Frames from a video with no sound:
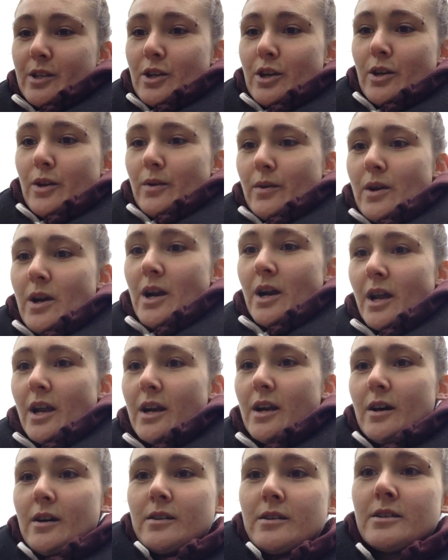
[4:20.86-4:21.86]
two like
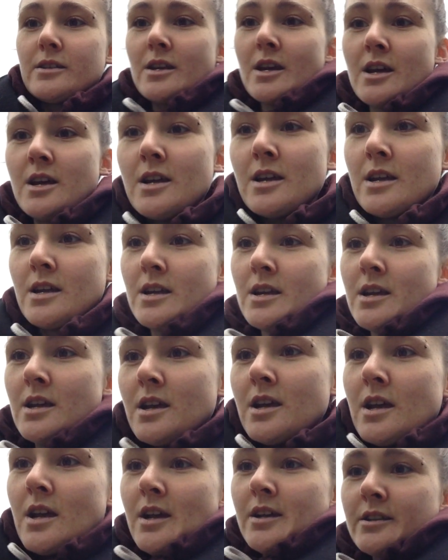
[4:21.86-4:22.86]
lungs
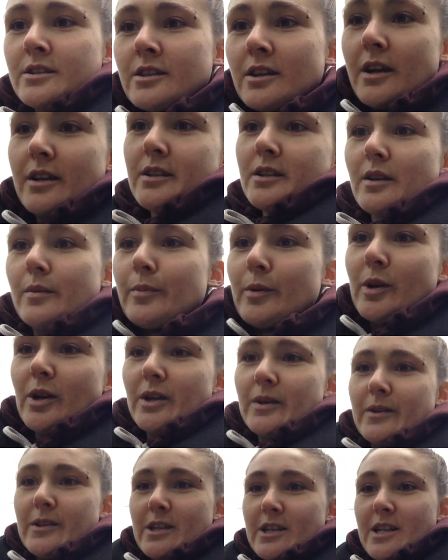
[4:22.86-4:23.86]
and sides of the
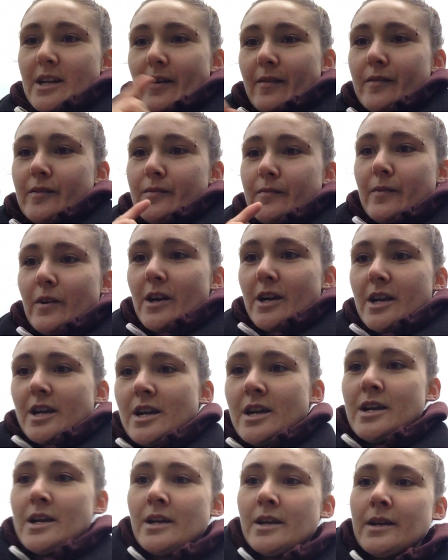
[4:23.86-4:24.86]
body, which is left and right.
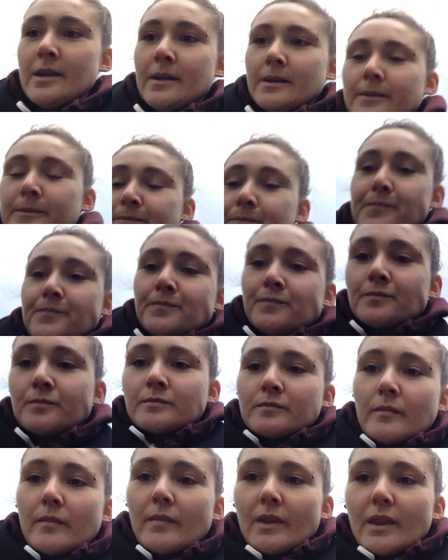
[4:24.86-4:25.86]

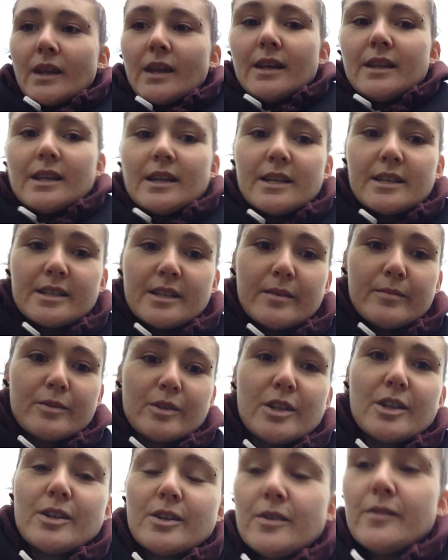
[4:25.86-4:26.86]
And then it seems
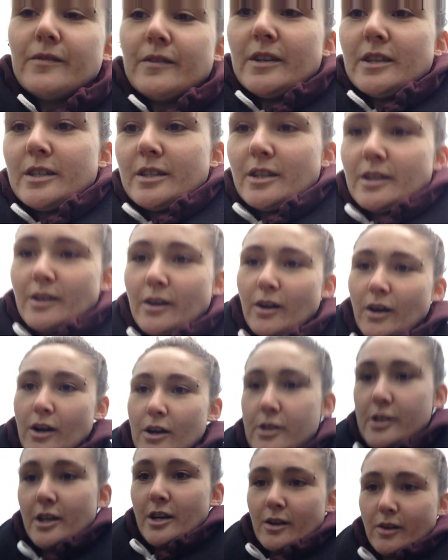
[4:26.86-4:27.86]
to do things to the
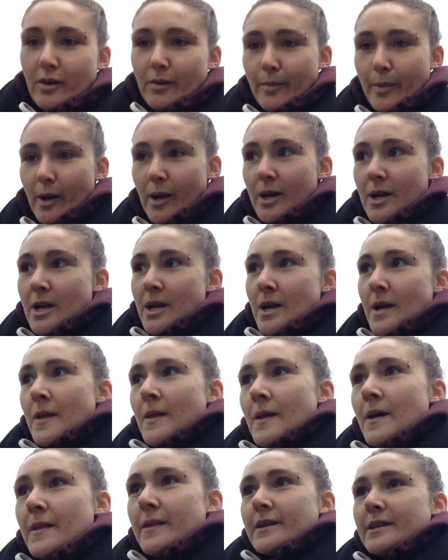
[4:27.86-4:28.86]
heart chakra, but
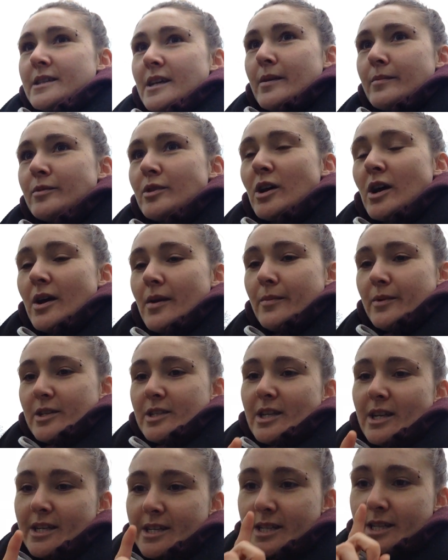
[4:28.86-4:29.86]
at the same time
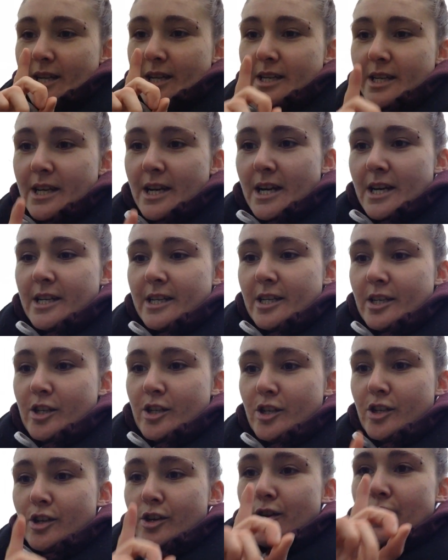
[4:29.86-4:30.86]
it's like sending energy
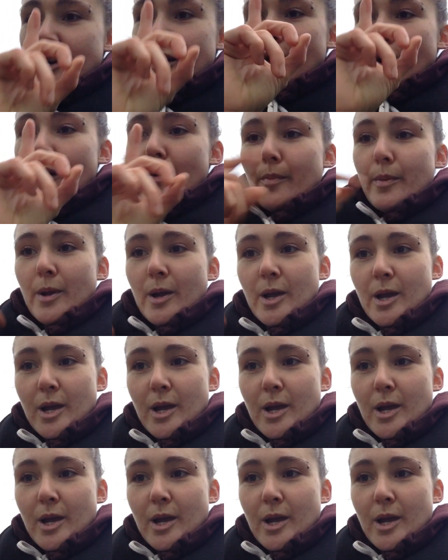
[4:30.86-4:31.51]
shooting up